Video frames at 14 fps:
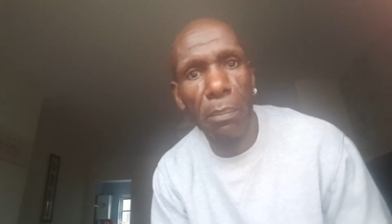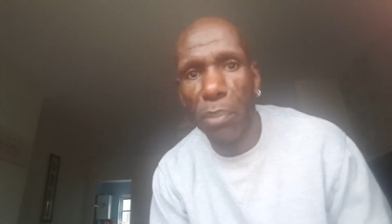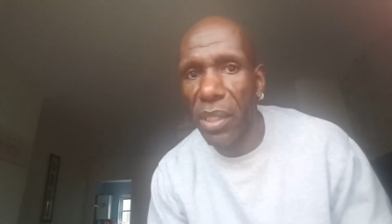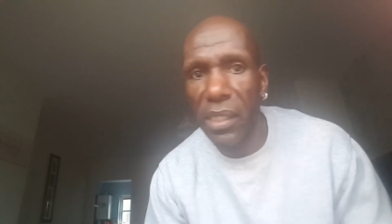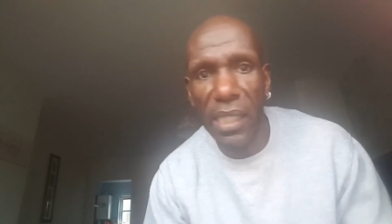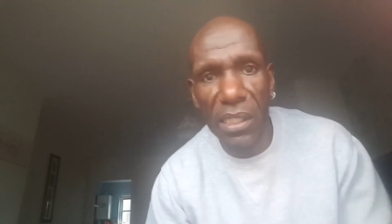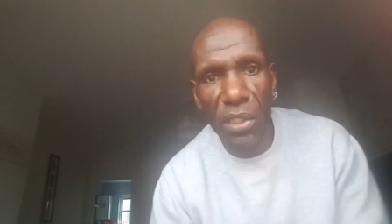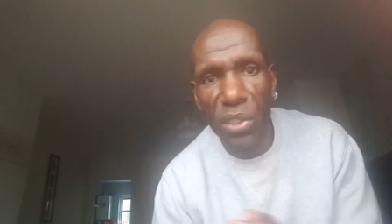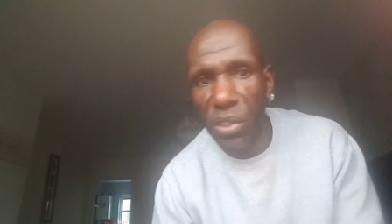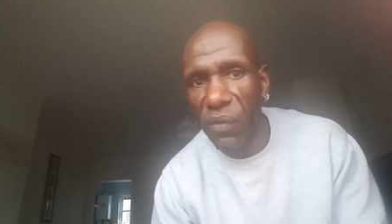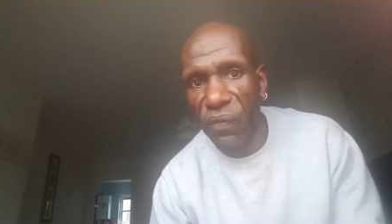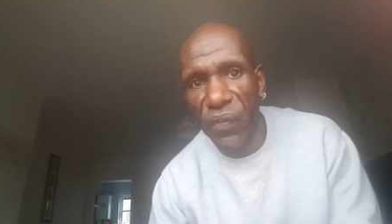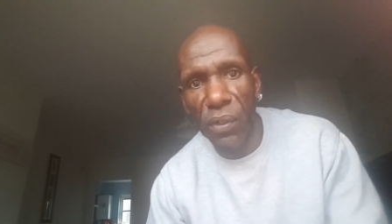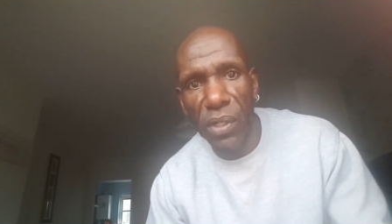but they
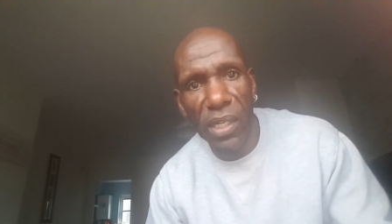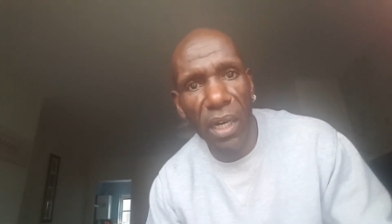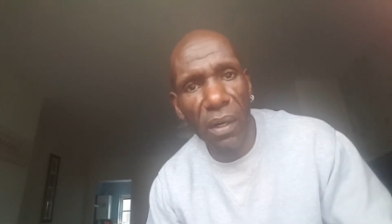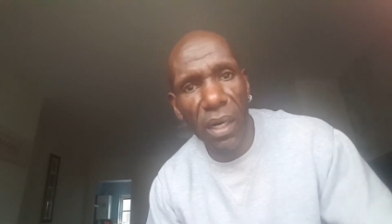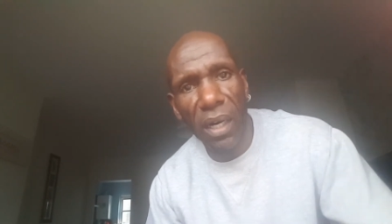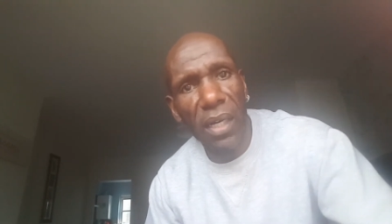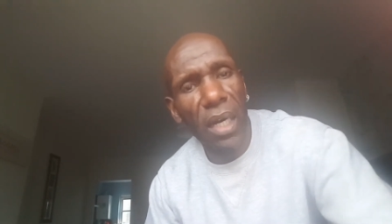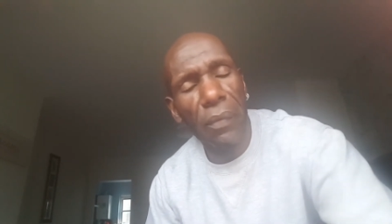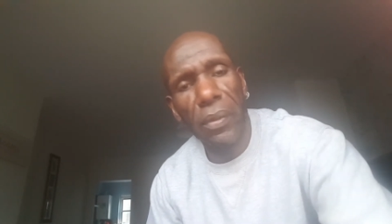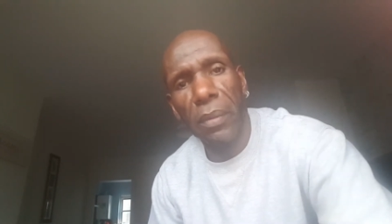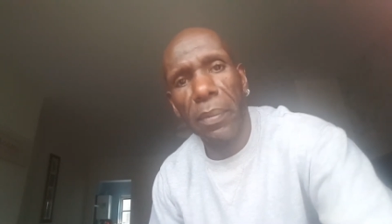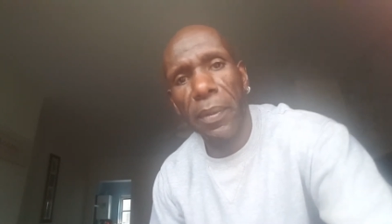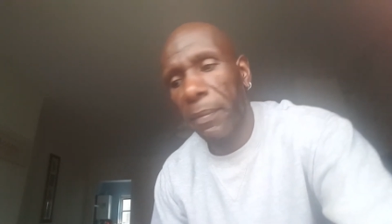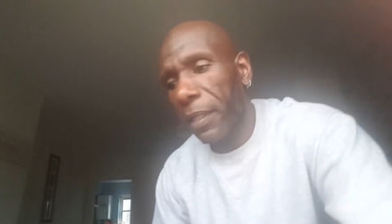just feel
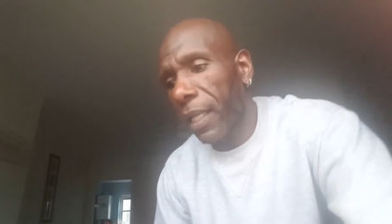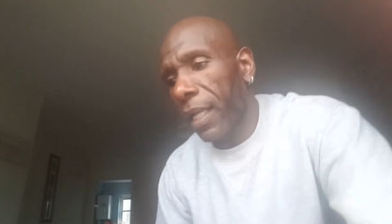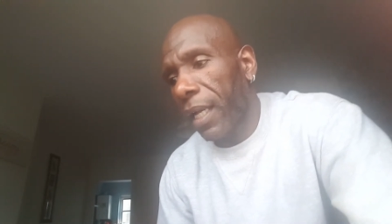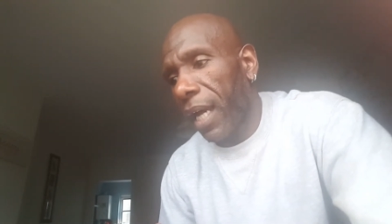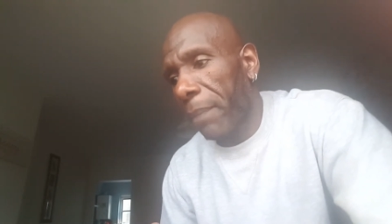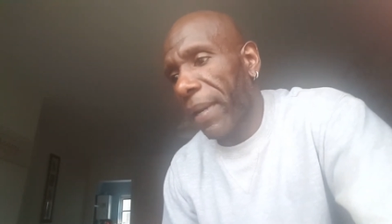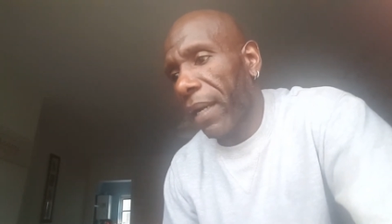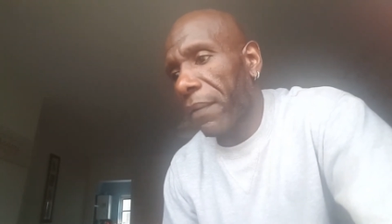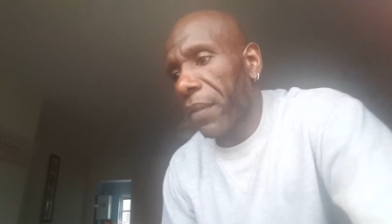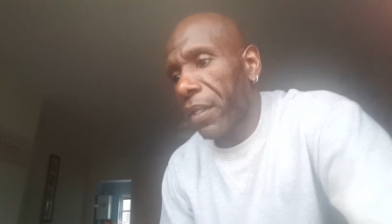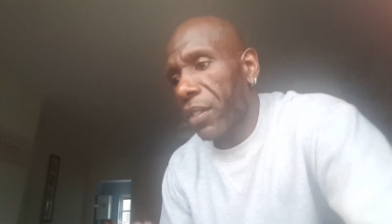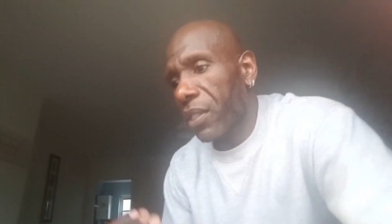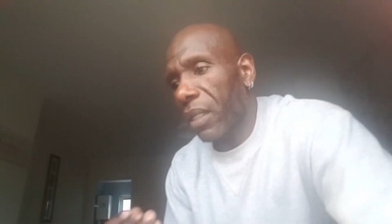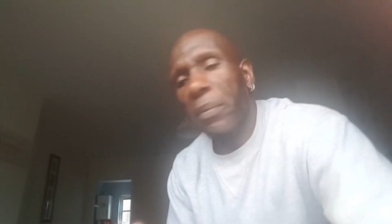uncomfortable
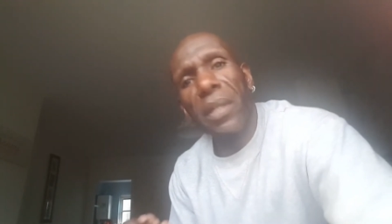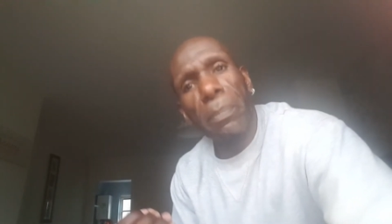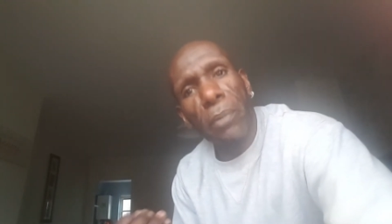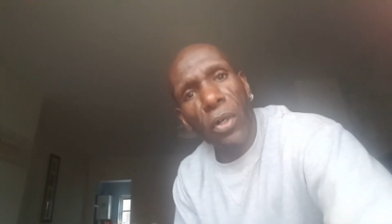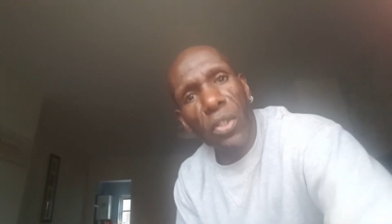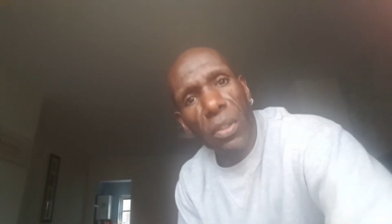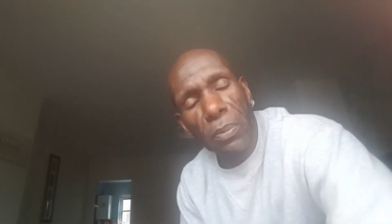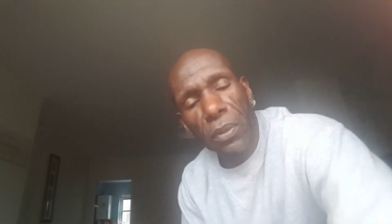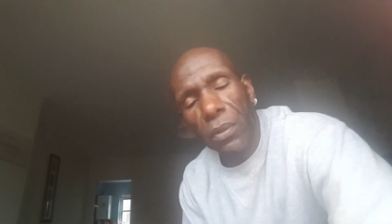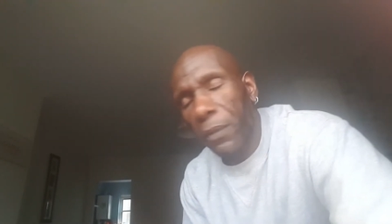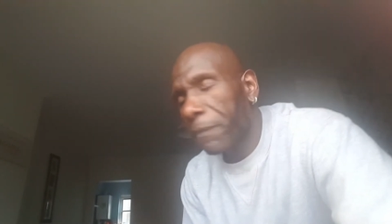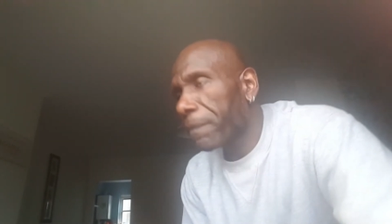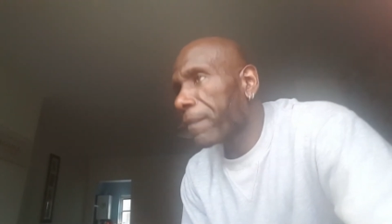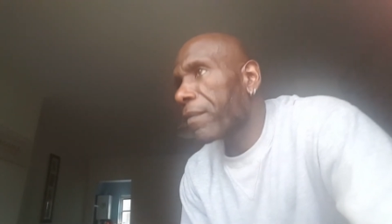about some of the
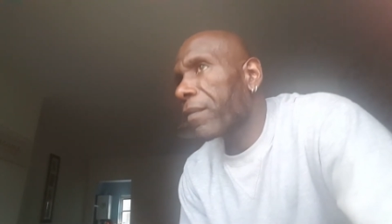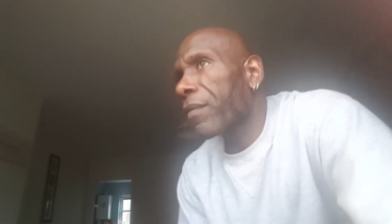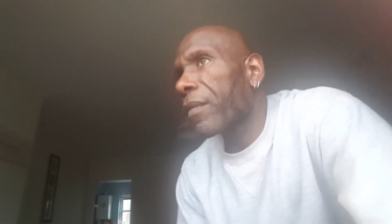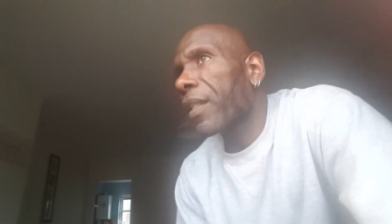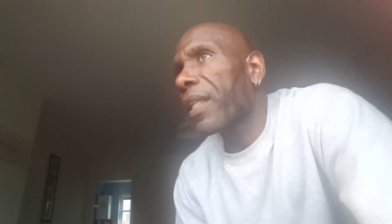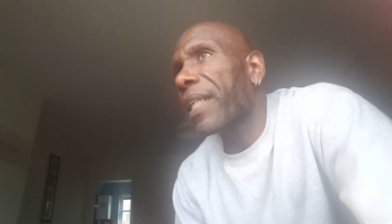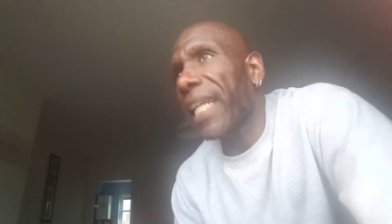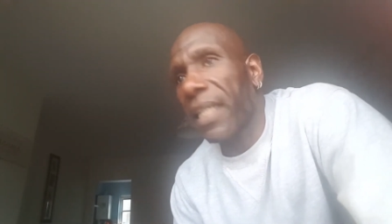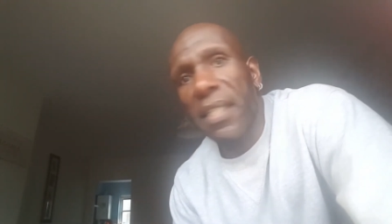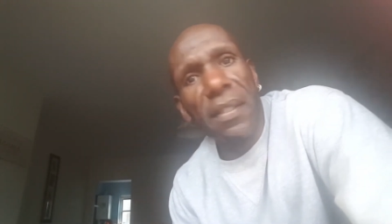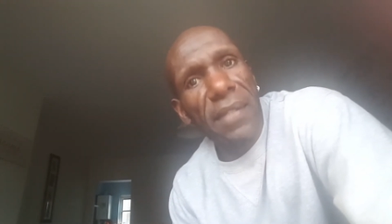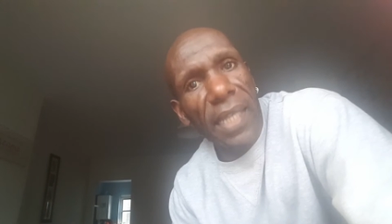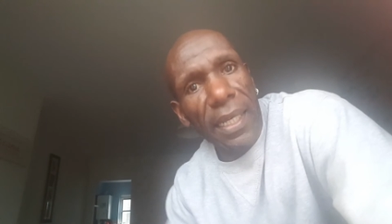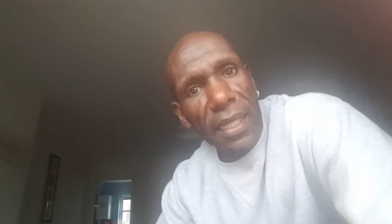possible
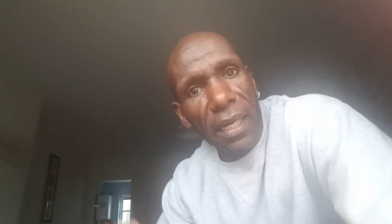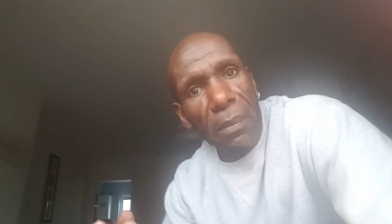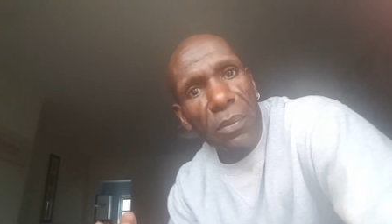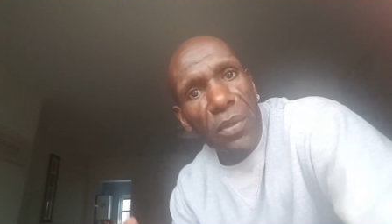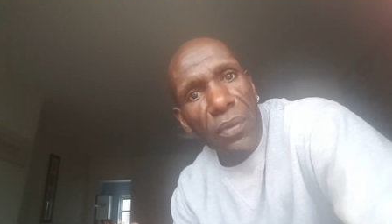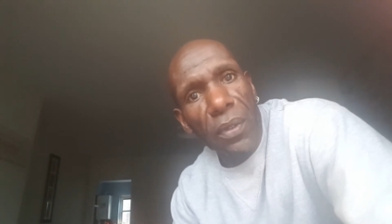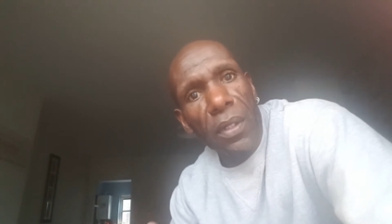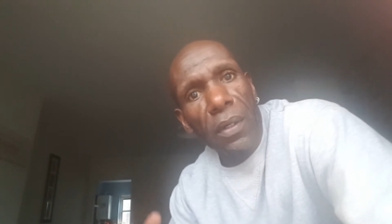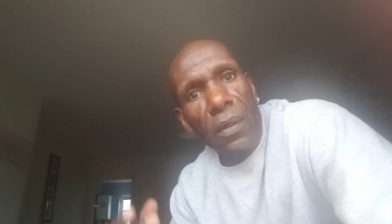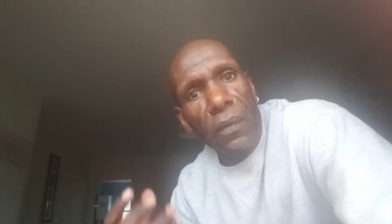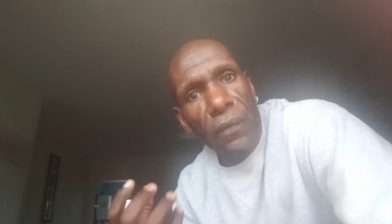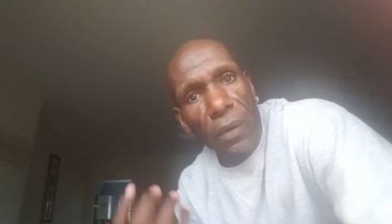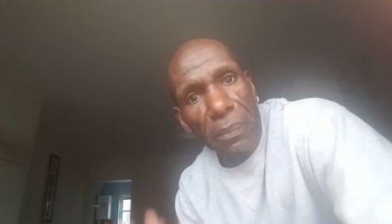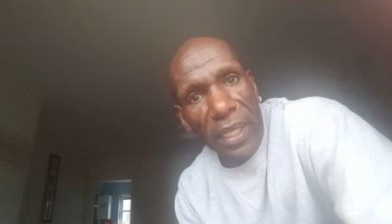negatives that comes
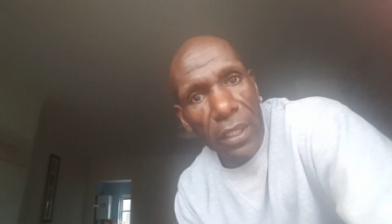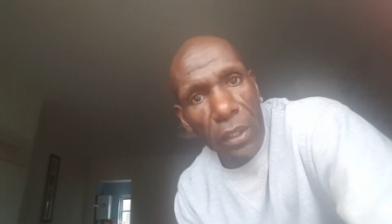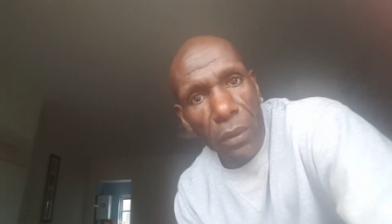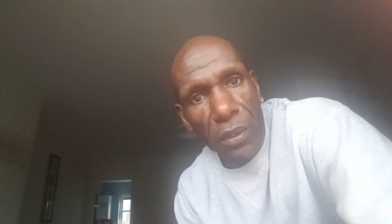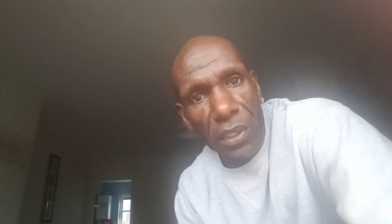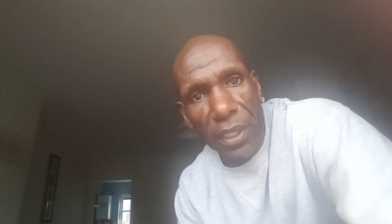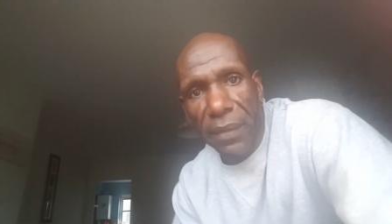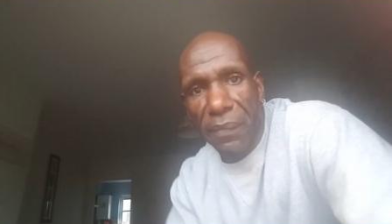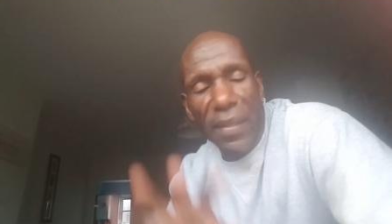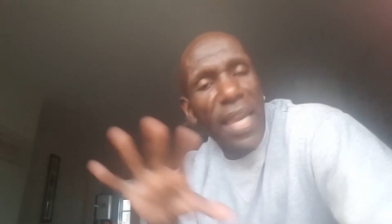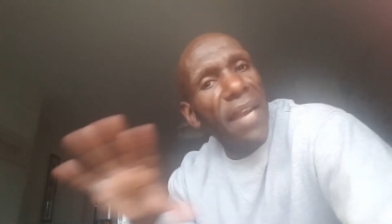from their culture.